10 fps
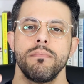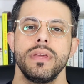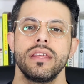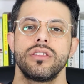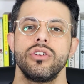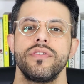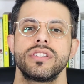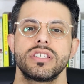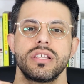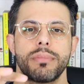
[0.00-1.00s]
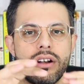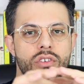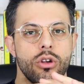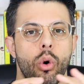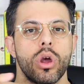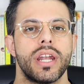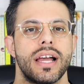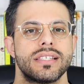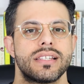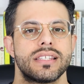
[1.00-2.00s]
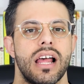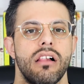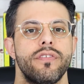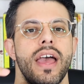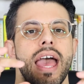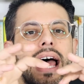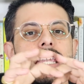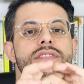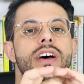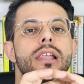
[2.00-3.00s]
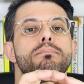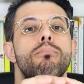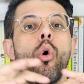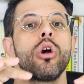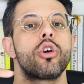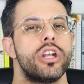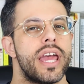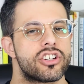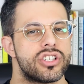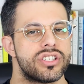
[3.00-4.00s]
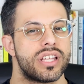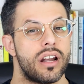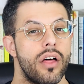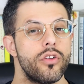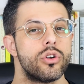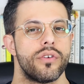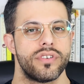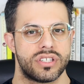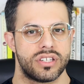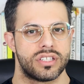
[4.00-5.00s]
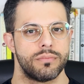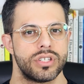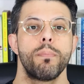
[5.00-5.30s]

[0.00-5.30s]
meaning the nervous system can reorganize itself and develop more connections than other nervous systems.